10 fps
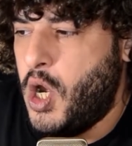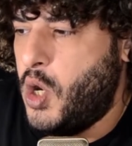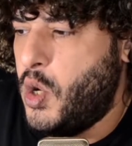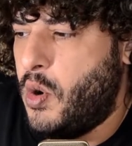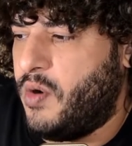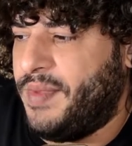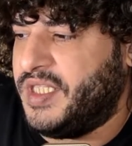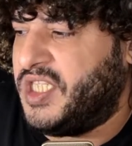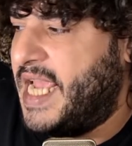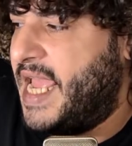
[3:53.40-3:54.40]
normal
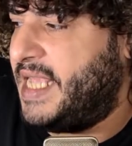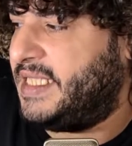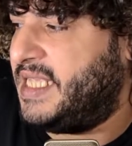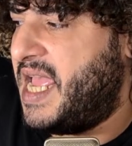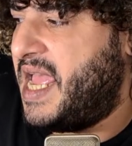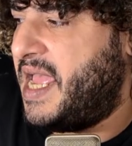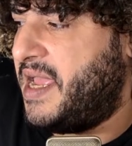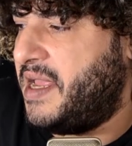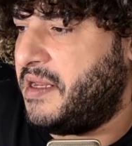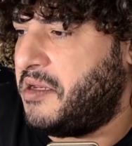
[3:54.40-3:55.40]
chess,
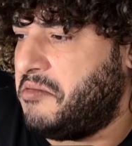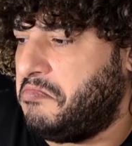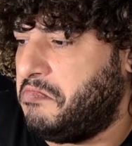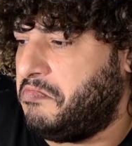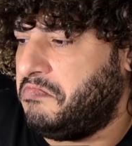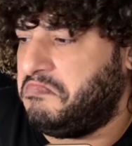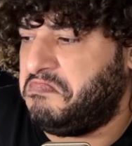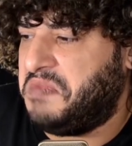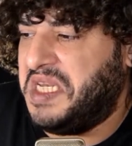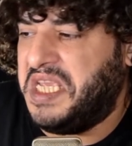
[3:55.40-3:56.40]
and
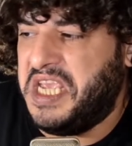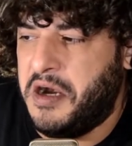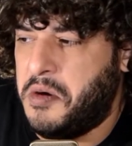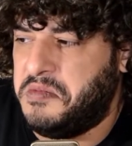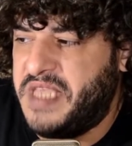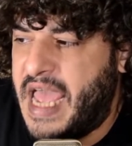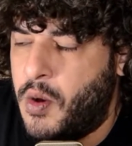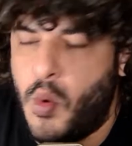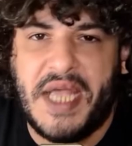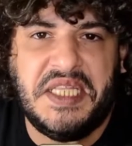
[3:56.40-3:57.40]
in here,
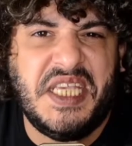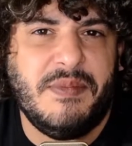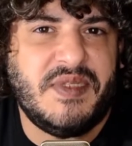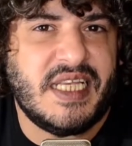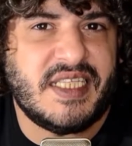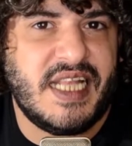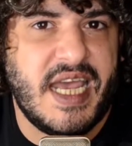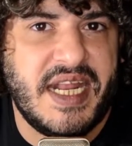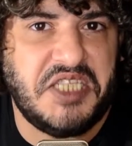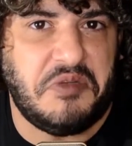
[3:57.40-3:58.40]
white keeps a
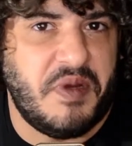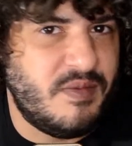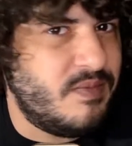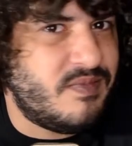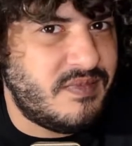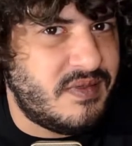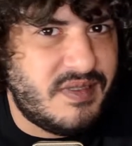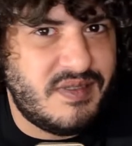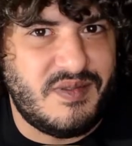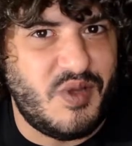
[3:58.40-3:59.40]
slight edge, but
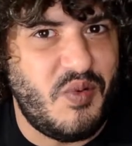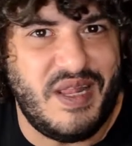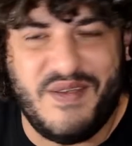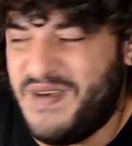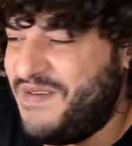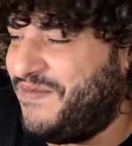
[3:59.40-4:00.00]
totally fine